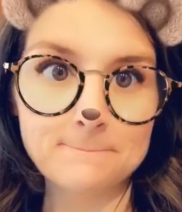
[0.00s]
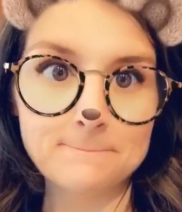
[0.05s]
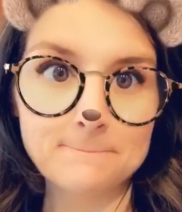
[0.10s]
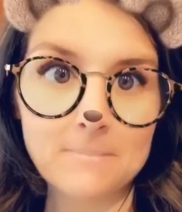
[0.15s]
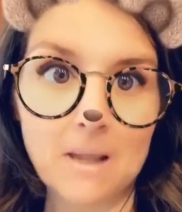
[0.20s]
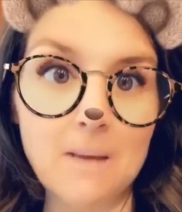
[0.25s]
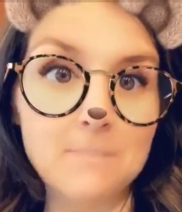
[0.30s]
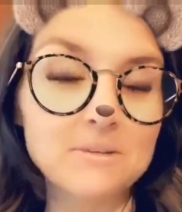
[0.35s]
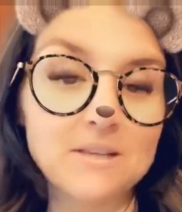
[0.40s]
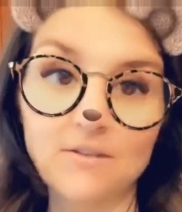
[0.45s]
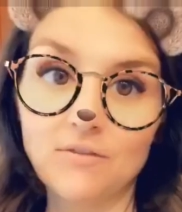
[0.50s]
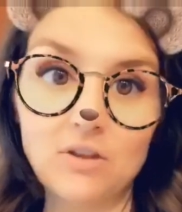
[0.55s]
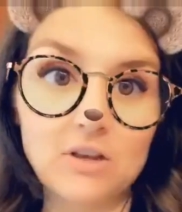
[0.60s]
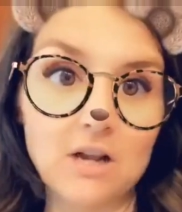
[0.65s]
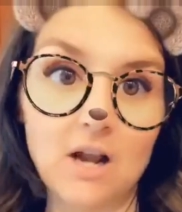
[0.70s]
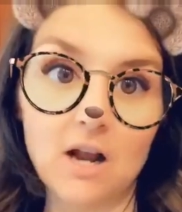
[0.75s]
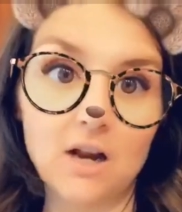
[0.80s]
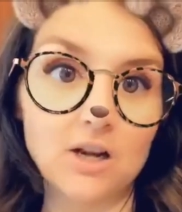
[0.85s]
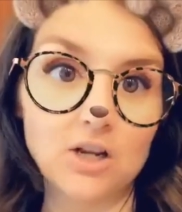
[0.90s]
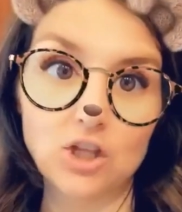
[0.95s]
I'm definitely
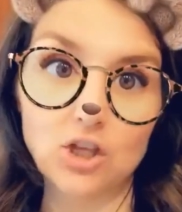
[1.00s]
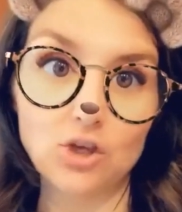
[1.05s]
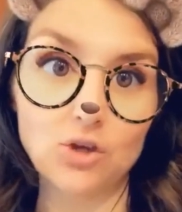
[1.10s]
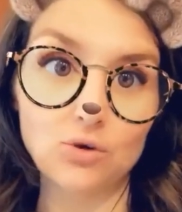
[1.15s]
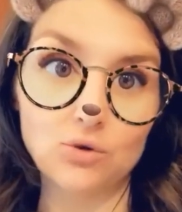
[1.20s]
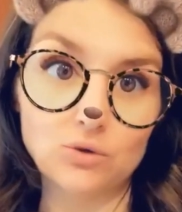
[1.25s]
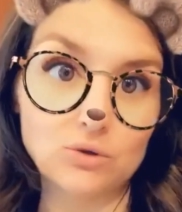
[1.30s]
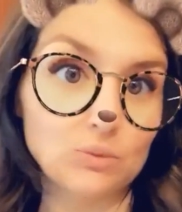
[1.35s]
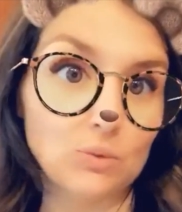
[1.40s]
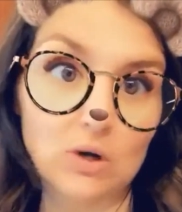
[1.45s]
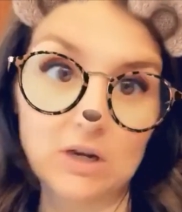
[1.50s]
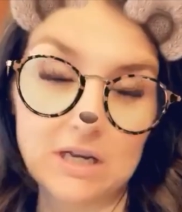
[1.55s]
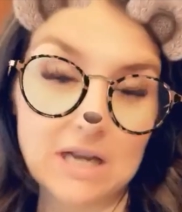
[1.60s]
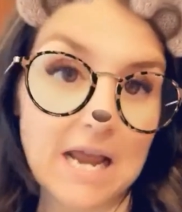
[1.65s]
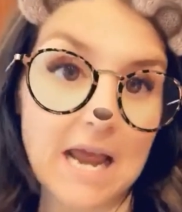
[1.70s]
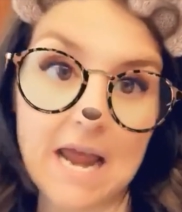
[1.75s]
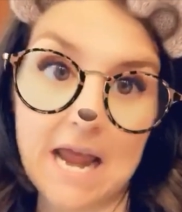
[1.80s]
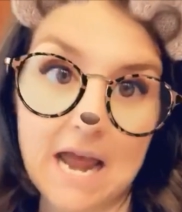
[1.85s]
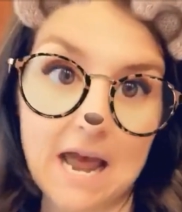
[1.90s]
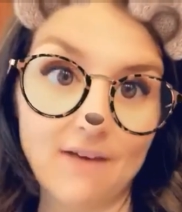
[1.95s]
not going to use 1.5.
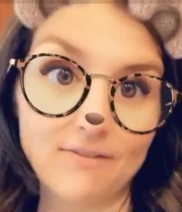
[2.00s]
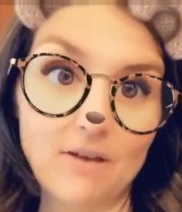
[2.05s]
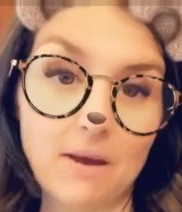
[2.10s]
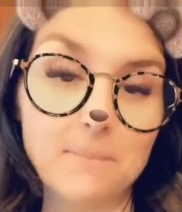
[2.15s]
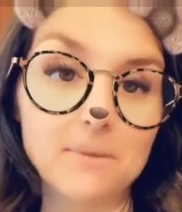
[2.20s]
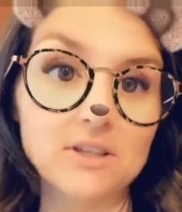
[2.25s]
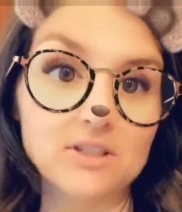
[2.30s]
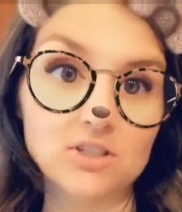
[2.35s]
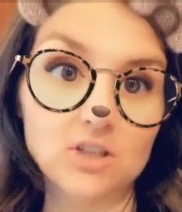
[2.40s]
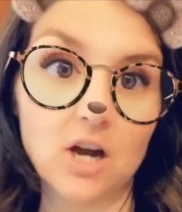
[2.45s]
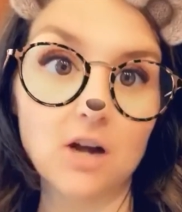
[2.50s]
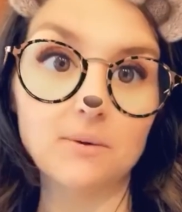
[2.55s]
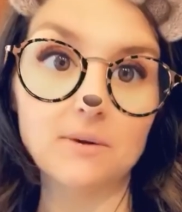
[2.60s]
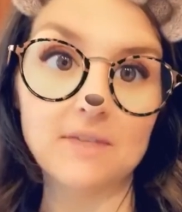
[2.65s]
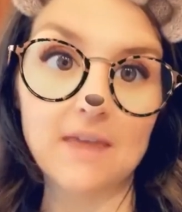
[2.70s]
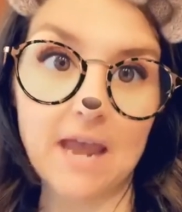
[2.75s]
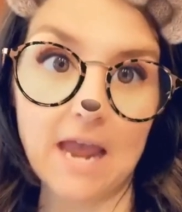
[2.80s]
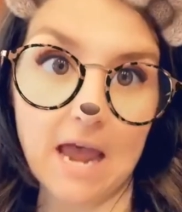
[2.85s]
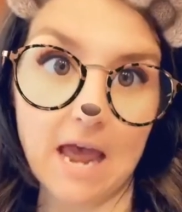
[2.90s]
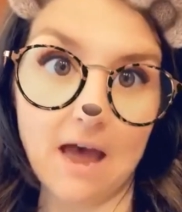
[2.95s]
I'm going to start with
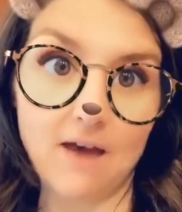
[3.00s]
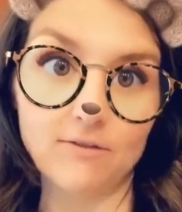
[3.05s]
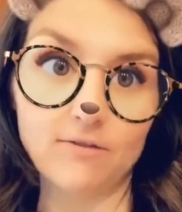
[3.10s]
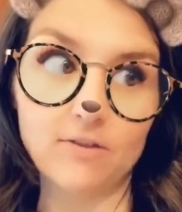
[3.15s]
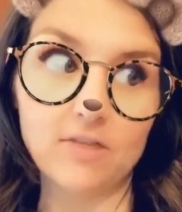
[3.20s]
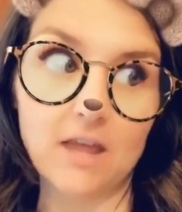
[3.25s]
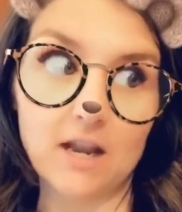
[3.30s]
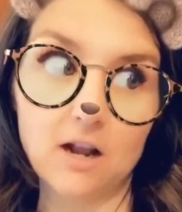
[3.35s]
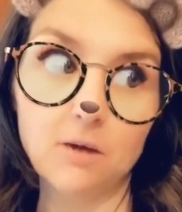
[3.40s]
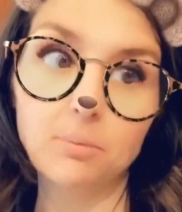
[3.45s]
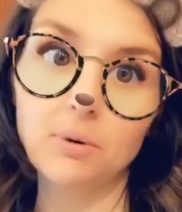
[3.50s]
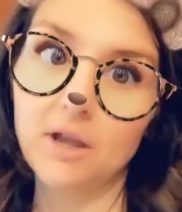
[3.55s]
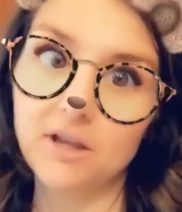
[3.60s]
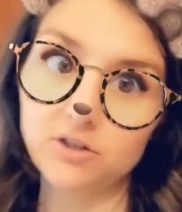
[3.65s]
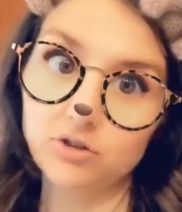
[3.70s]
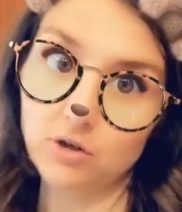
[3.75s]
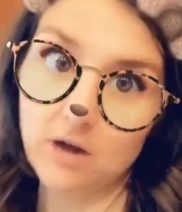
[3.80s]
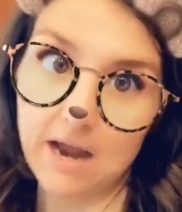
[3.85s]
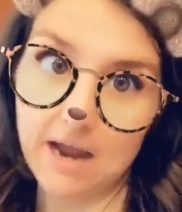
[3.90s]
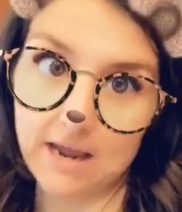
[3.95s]
half, then I'll probably
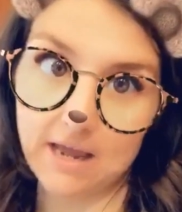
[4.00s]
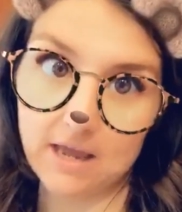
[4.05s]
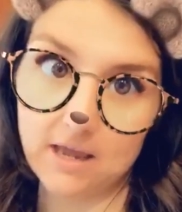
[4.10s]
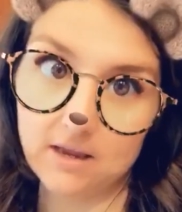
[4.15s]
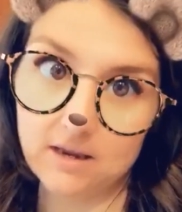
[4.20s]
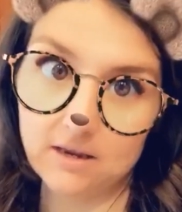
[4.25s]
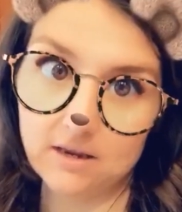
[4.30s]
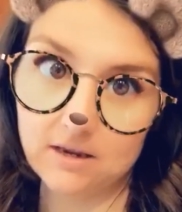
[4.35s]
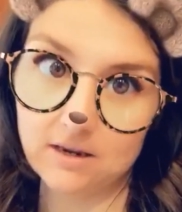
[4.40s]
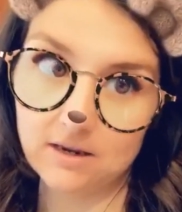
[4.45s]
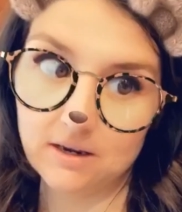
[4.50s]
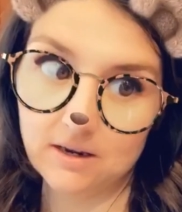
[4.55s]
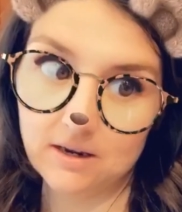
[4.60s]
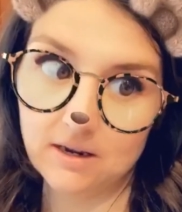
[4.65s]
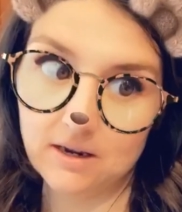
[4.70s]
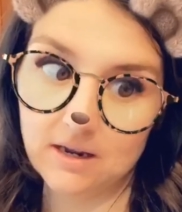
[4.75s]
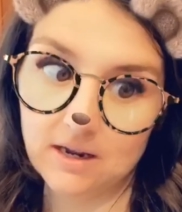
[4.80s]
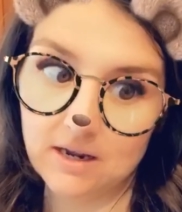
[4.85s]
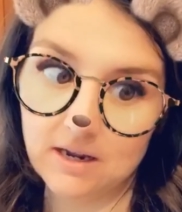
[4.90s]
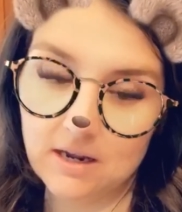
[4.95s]
try
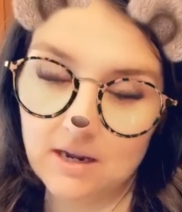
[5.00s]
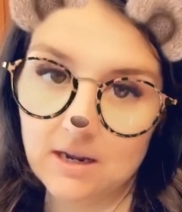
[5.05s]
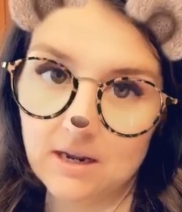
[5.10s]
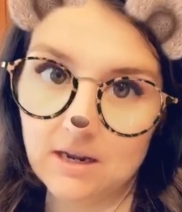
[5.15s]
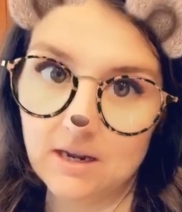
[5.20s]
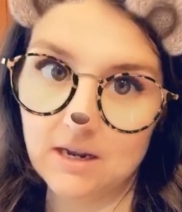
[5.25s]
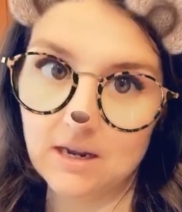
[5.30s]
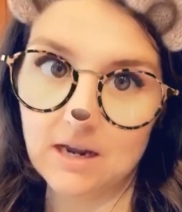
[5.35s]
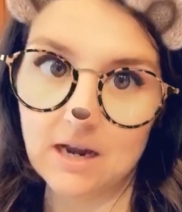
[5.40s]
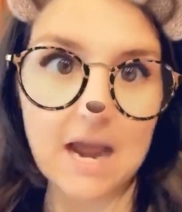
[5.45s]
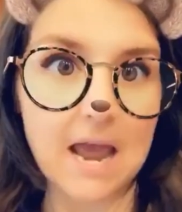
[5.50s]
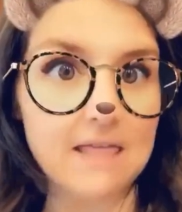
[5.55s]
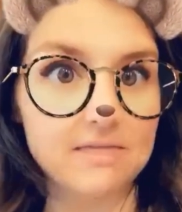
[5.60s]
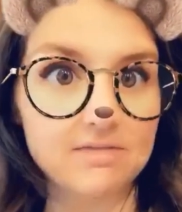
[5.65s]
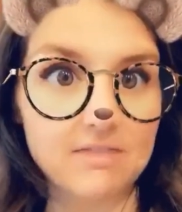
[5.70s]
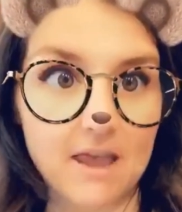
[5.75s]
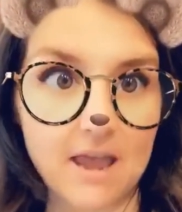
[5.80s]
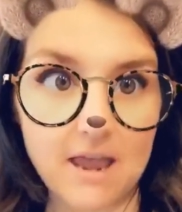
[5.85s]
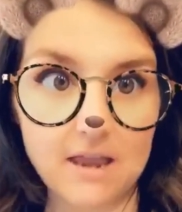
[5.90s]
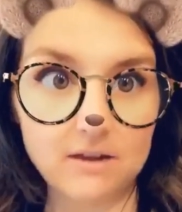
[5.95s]
it. And
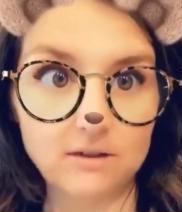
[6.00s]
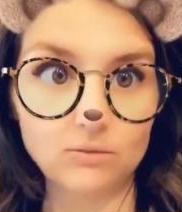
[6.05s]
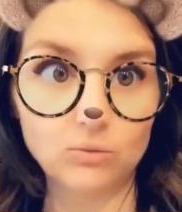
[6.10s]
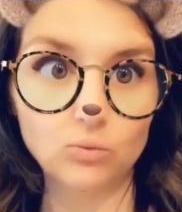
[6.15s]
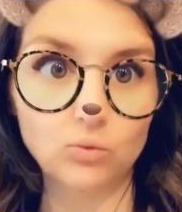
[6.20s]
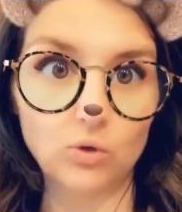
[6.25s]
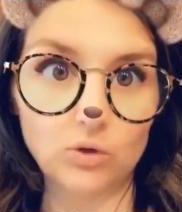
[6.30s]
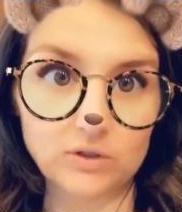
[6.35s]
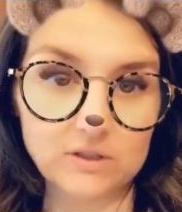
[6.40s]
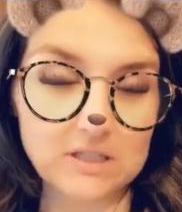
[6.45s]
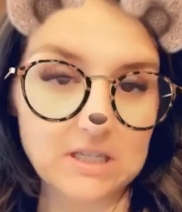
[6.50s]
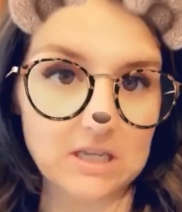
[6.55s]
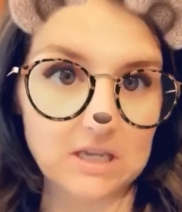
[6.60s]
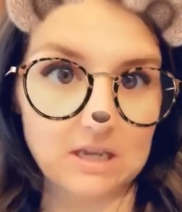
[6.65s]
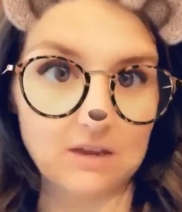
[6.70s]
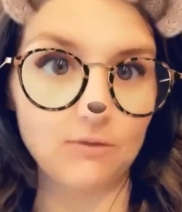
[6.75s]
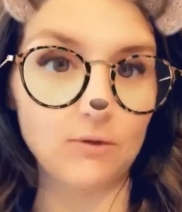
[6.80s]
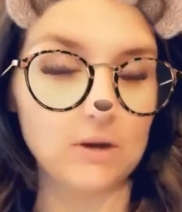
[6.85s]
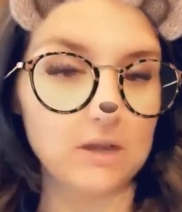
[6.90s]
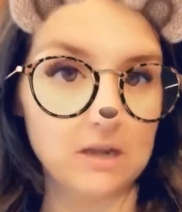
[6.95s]
then we'll see
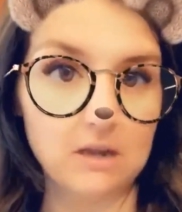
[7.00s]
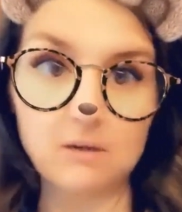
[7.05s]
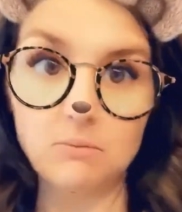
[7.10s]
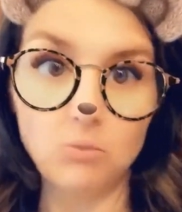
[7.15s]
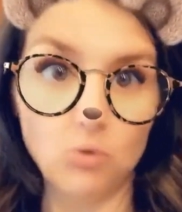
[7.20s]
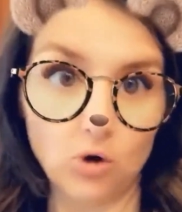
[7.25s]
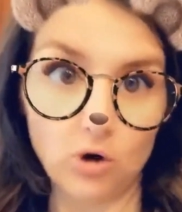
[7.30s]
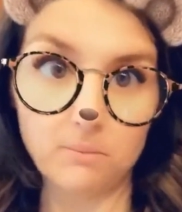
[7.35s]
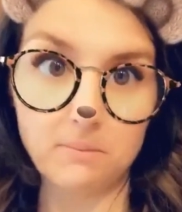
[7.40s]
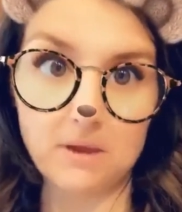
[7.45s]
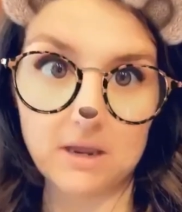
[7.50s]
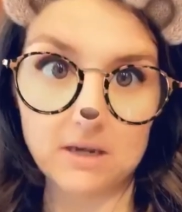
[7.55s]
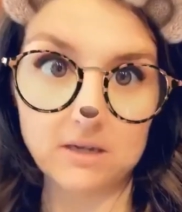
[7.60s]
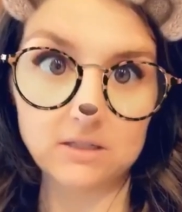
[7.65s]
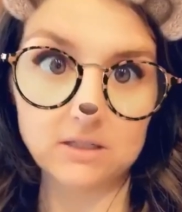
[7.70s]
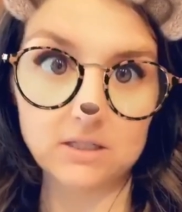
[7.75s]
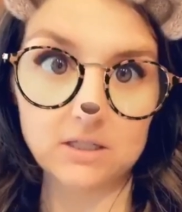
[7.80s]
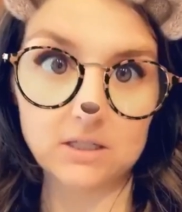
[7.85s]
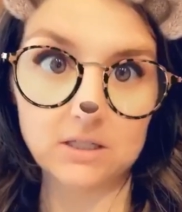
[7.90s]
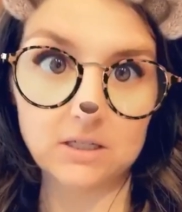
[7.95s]
if we need more
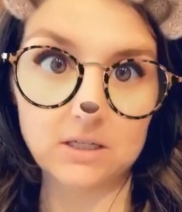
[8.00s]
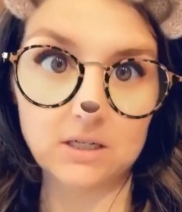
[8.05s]
mint.